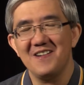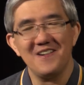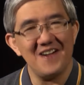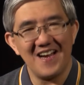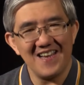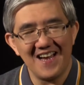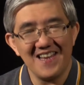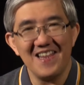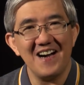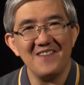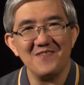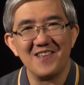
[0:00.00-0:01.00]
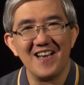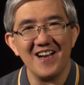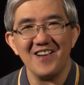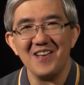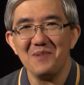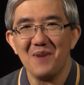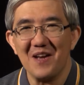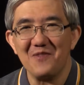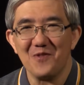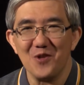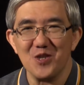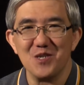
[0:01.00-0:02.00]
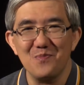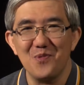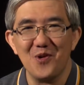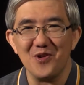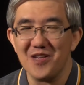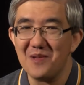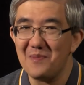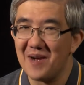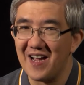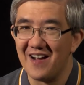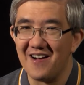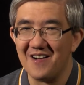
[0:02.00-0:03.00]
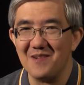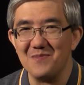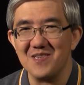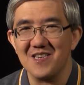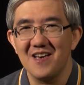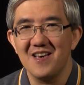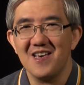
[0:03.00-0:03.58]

I loved carrying my firstborn in my arms,